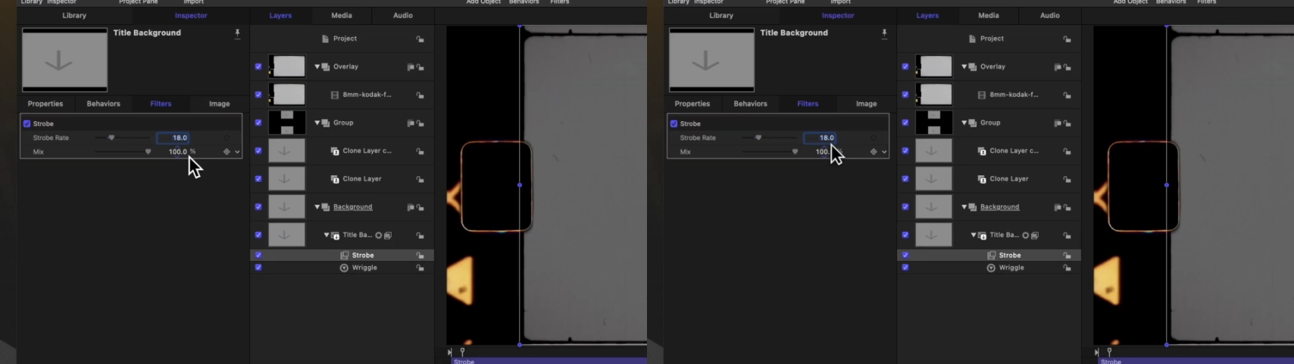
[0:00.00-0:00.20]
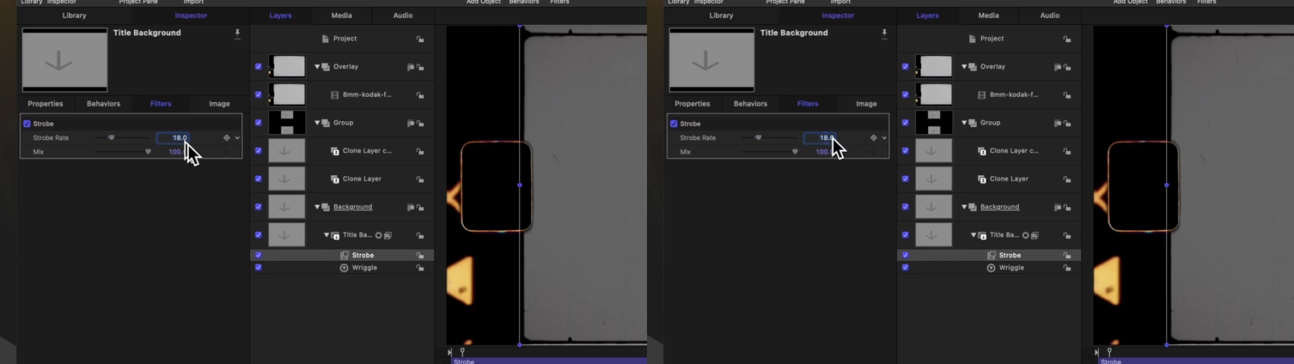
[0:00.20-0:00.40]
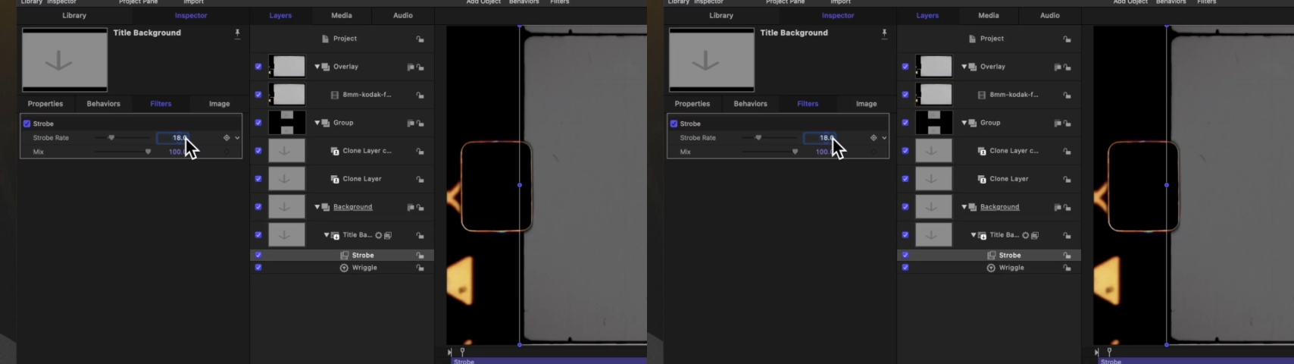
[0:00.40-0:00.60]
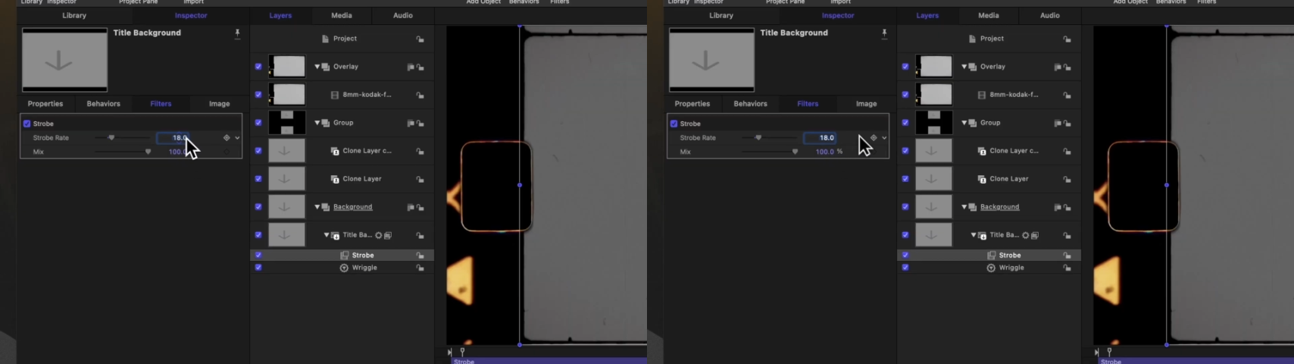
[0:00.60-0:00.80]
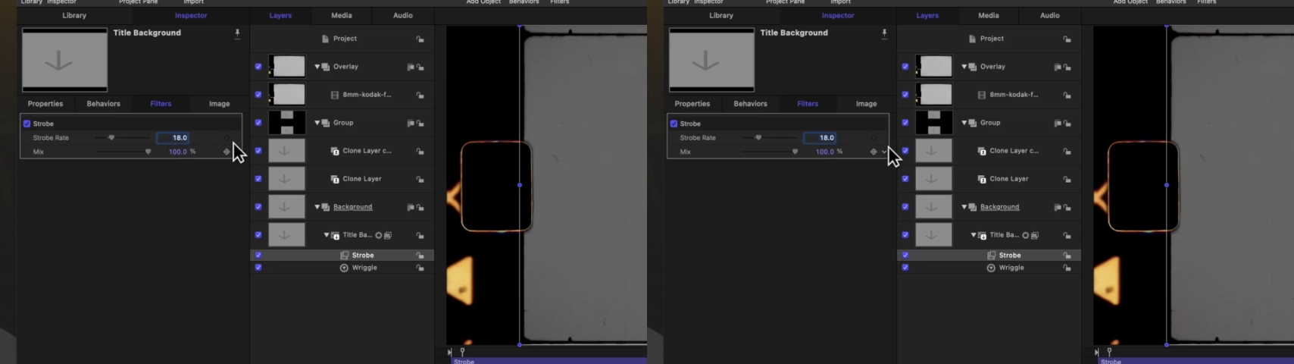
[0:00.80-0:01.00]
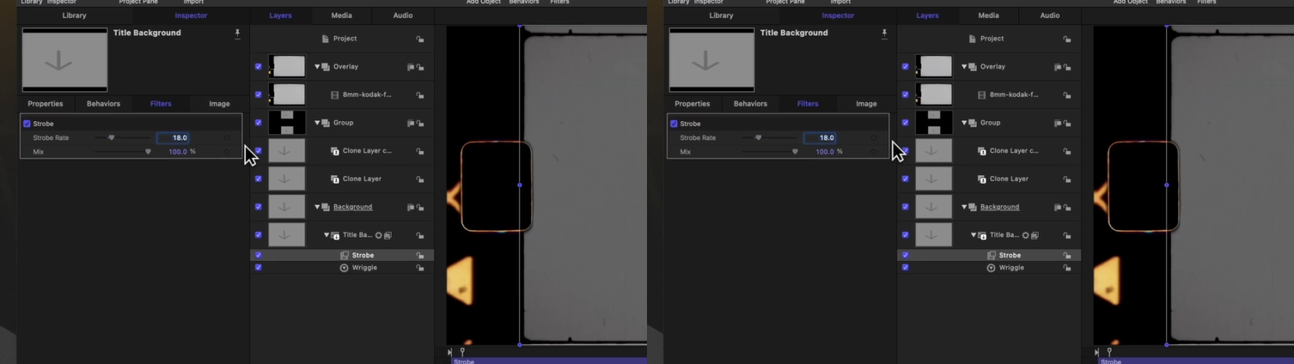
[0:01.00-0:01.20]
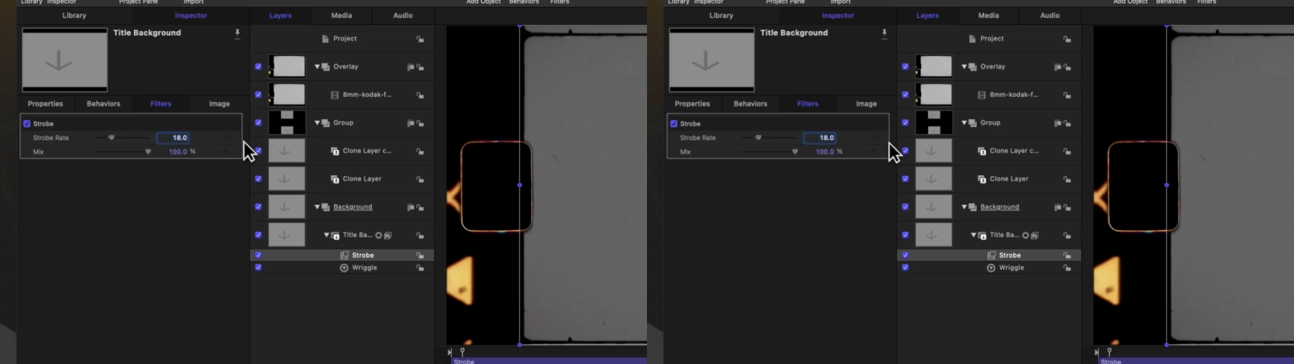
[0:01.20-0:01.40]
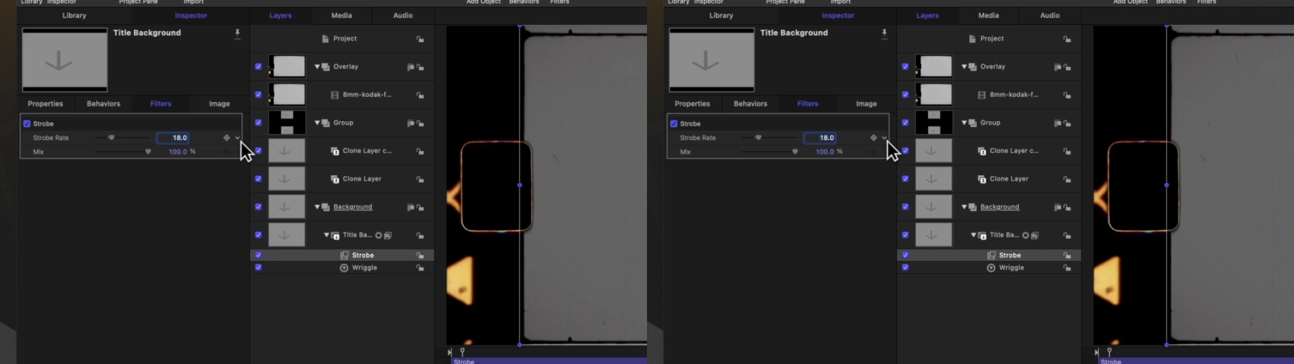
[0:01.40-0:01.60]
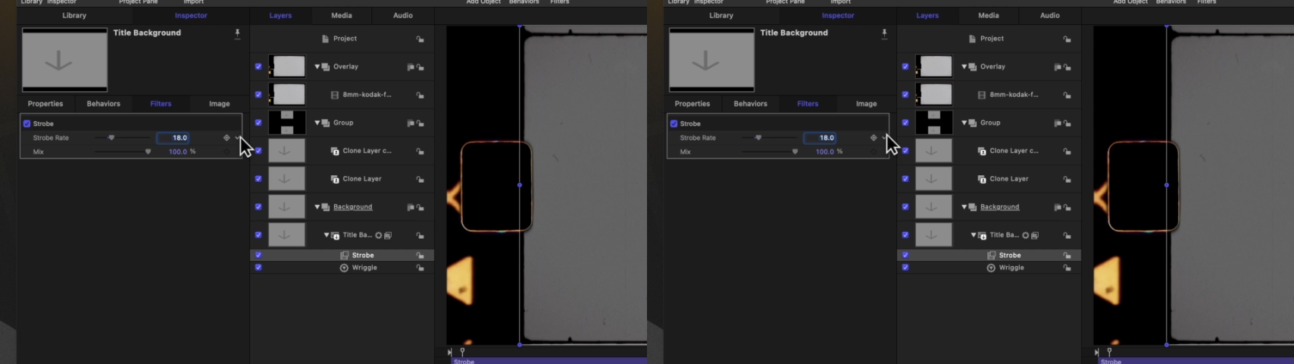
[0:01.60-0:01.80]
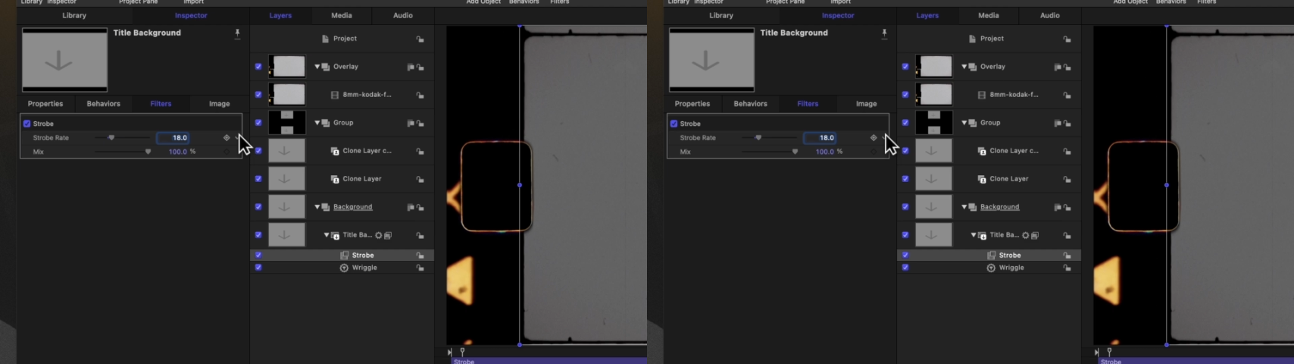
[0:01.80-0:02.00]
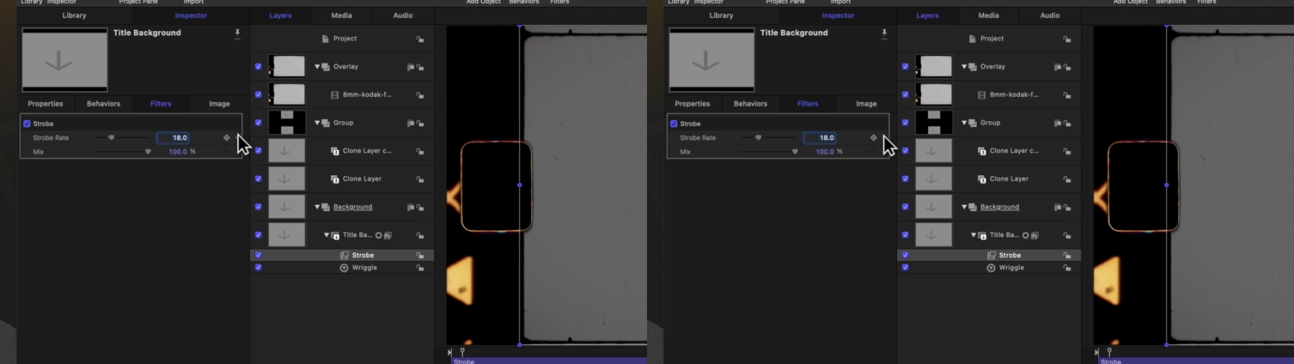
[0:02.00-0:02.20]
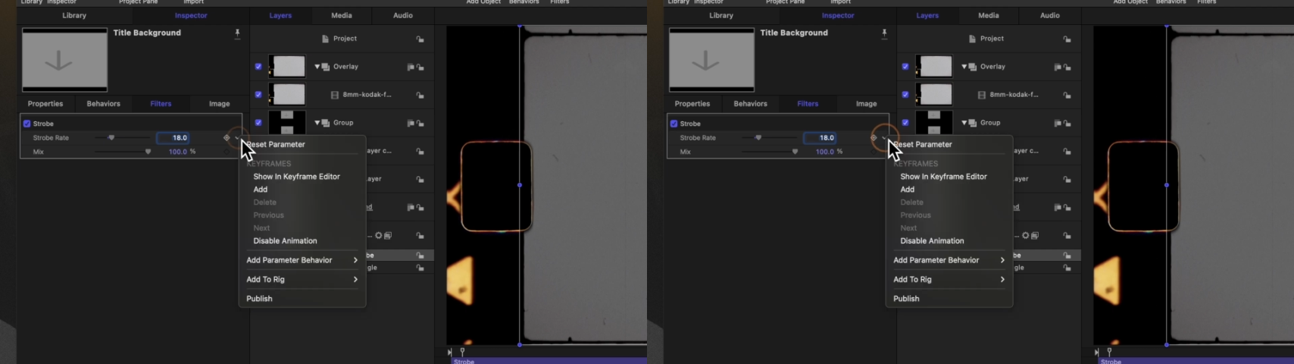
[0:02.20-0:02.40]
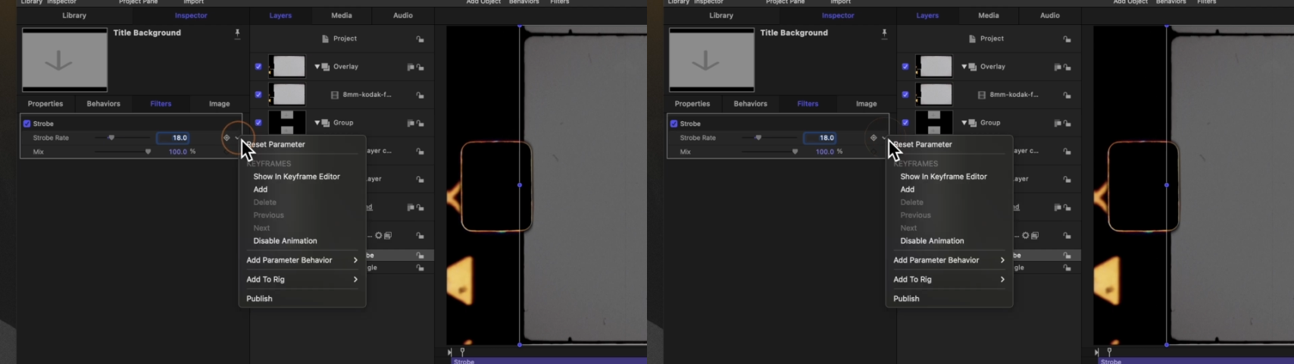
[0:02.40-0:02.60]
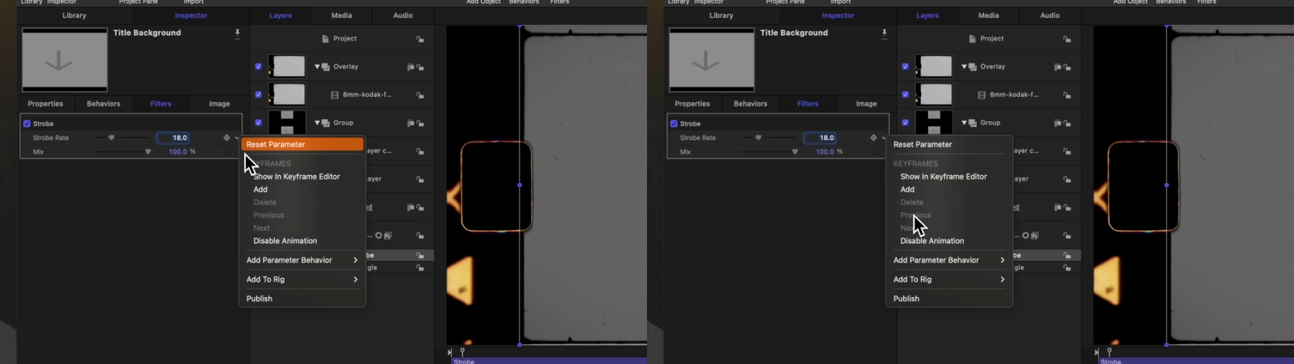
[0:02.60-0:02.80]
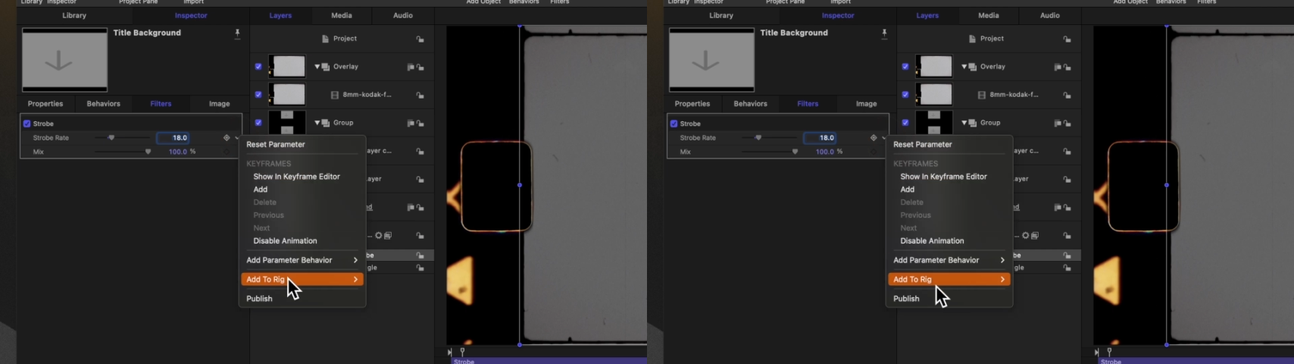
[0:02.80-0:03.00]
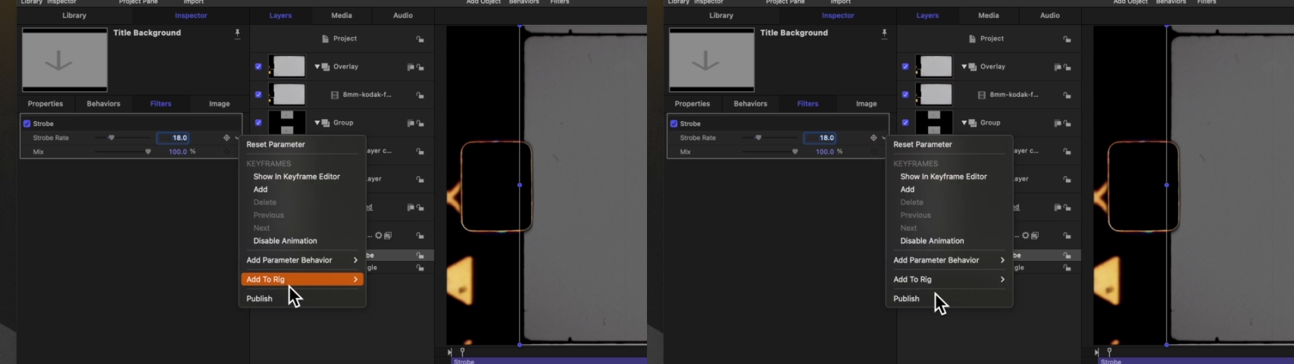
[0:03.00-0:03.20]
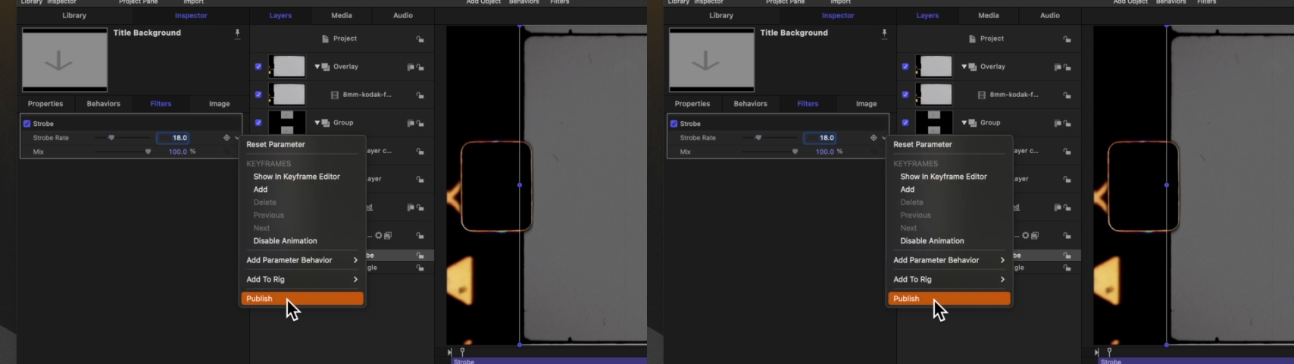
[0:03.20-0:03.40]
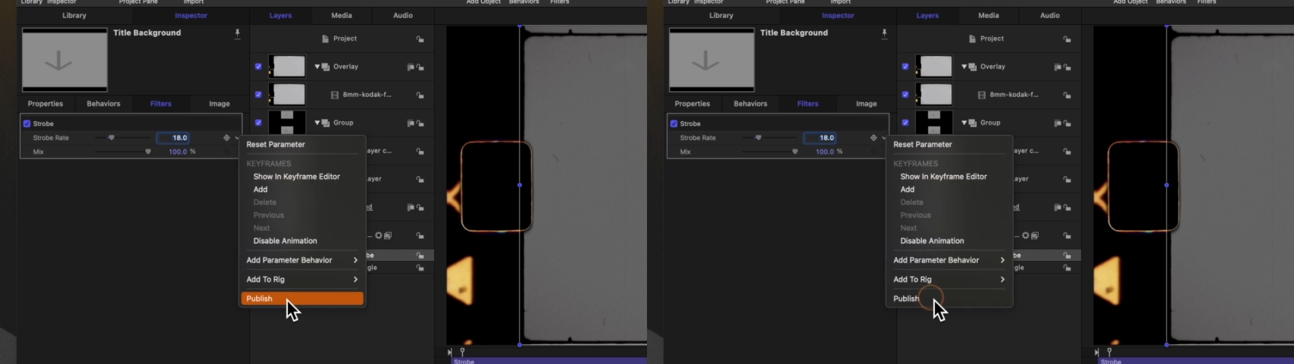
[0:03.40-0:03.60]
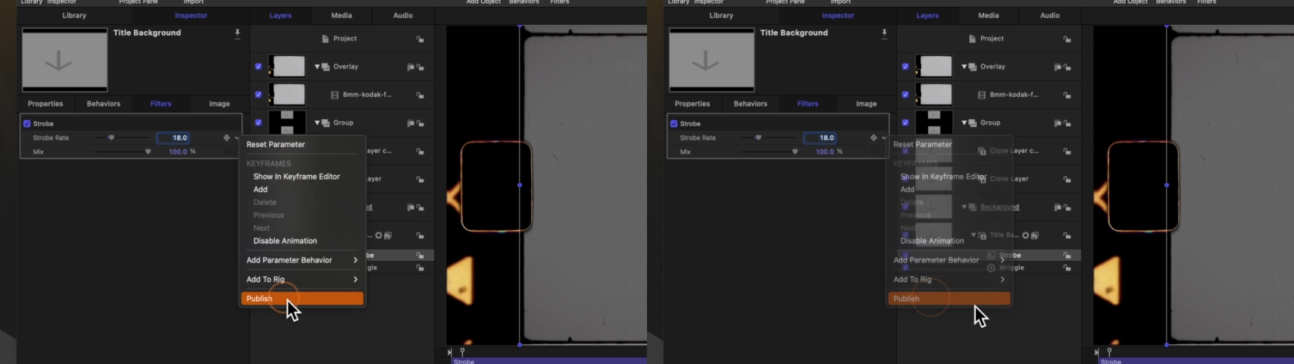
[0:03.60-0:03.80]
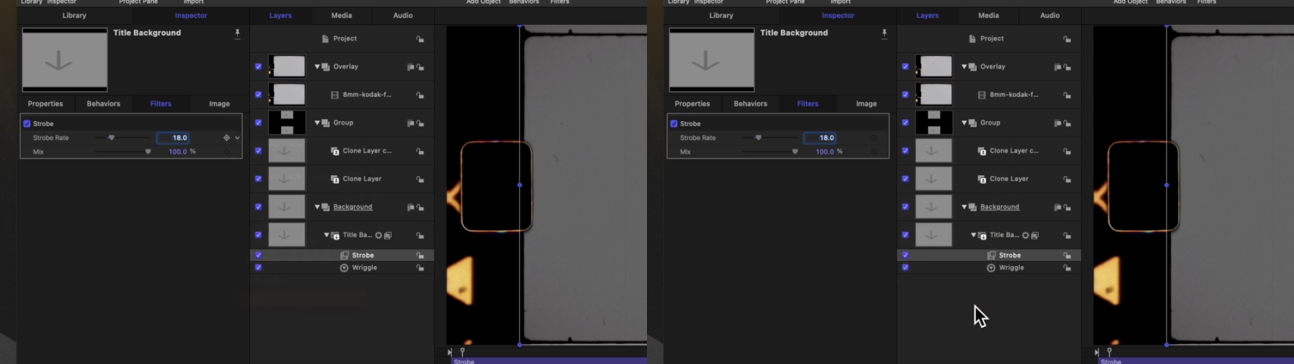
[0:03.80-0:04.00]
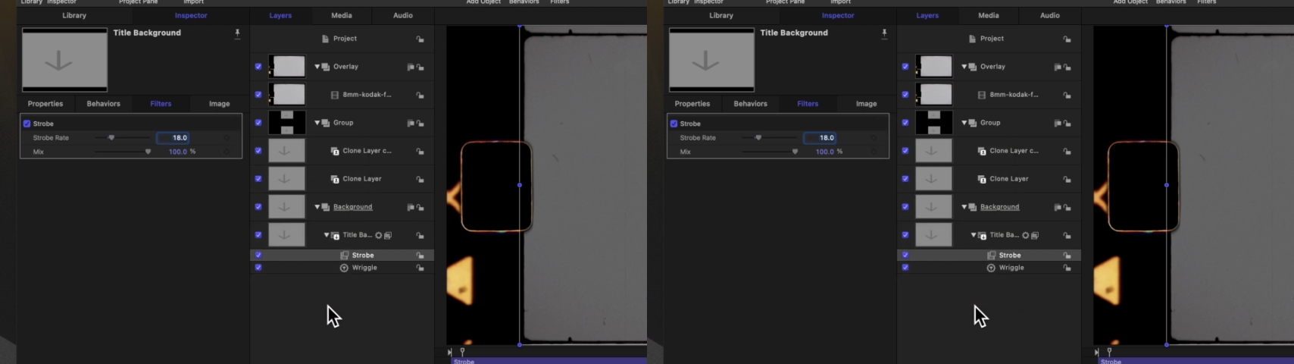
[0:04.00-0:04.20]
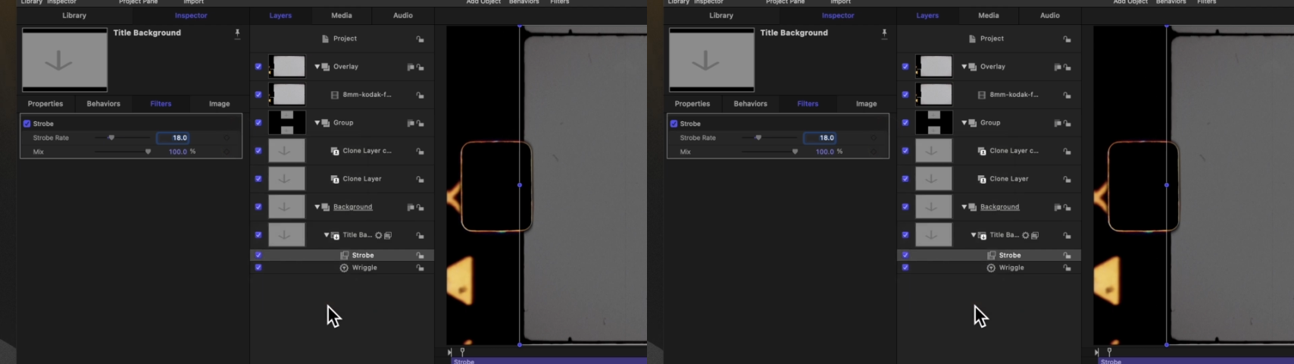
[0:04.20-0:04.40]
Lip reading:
(no speaker visible)